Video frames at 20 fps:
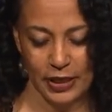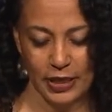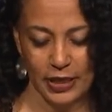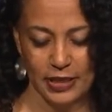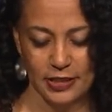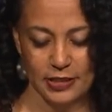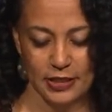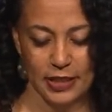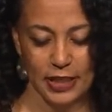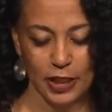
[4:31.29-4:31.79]

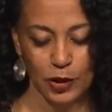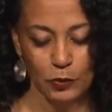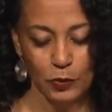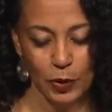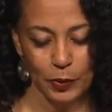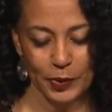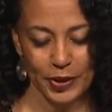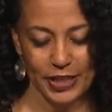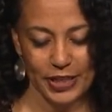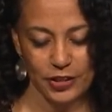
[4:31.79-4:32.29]
is an
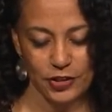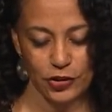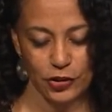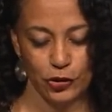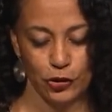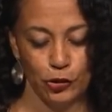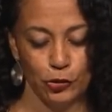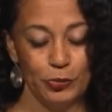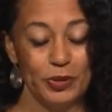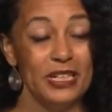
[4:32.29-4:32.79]
inquiry into
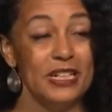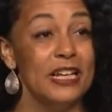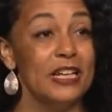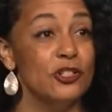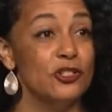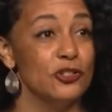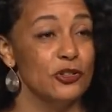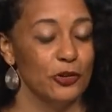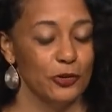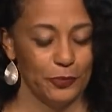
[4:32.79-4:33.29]
human
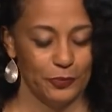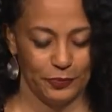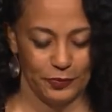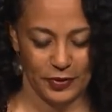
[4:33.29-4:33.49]
nature,